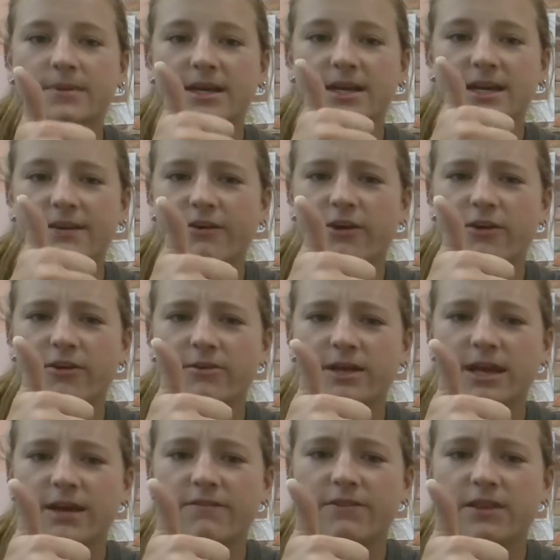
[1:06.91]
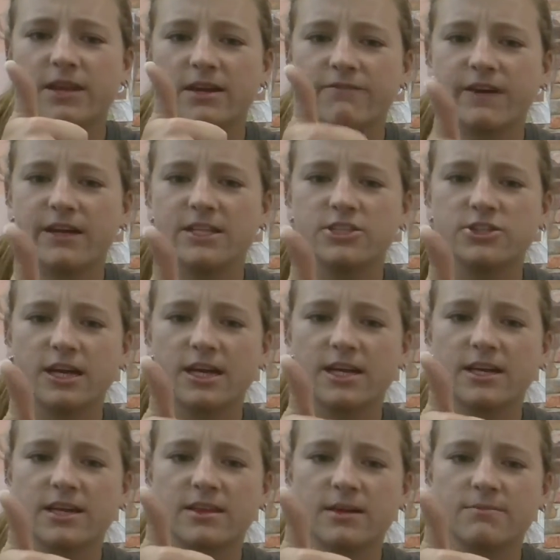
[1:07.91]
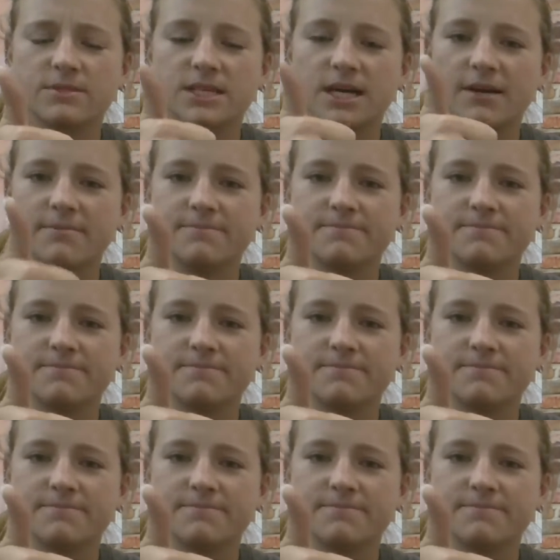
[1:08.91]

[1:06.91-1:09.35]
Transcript: Can everyone give the Adventure Annie thumbs up?